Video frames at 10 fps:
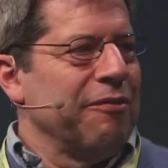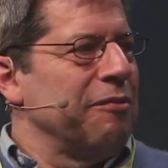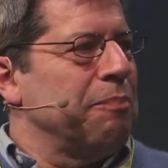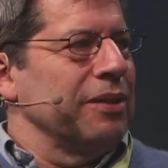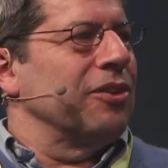
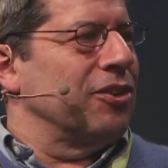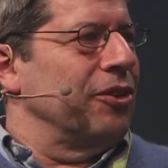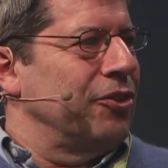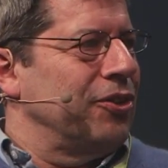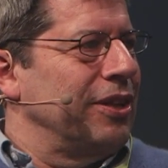We've built a
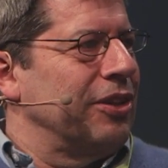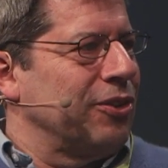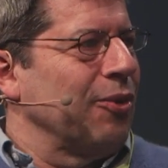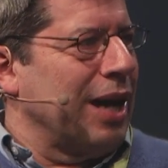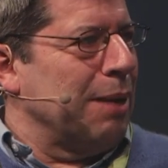solution that's
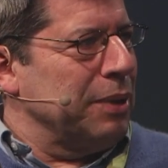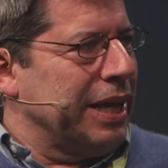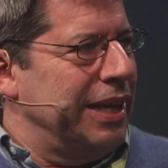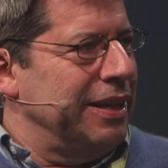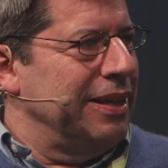so
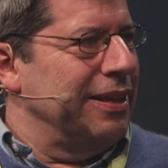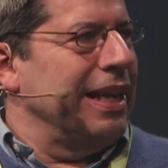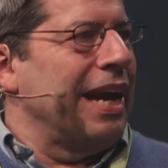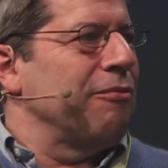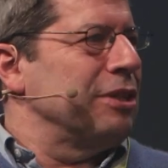complicated,
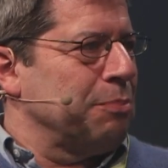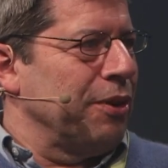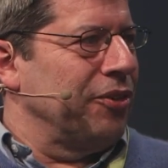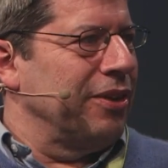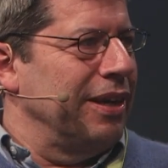the average
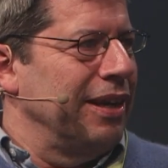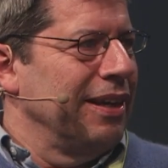person